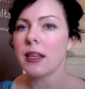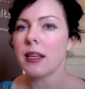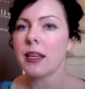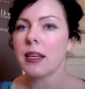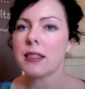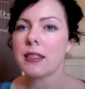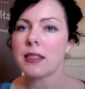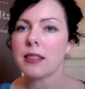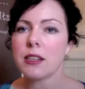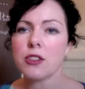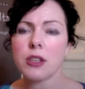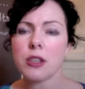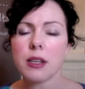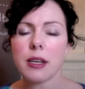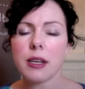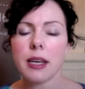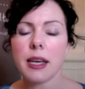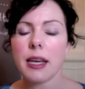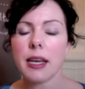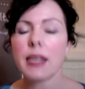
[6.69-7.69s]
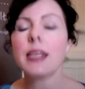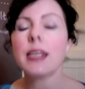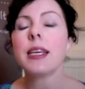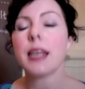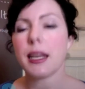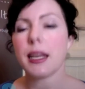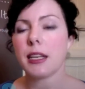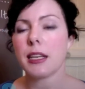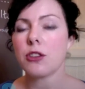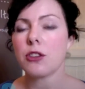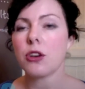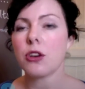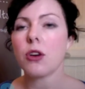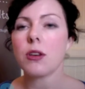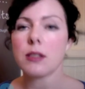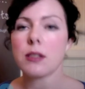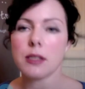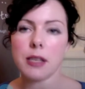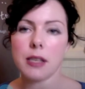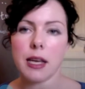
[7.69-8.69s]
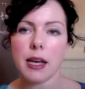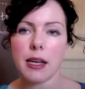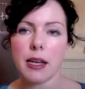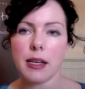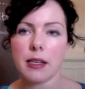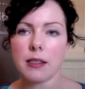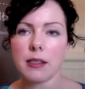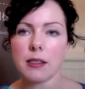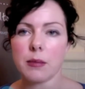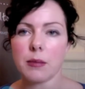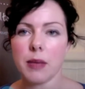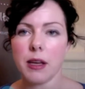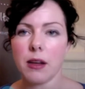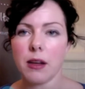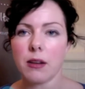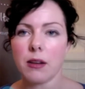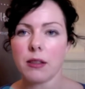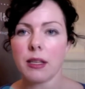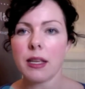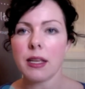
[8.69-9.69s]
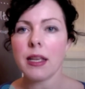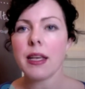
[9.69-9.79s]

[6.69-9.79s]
It's such a heady and intoxicating smell,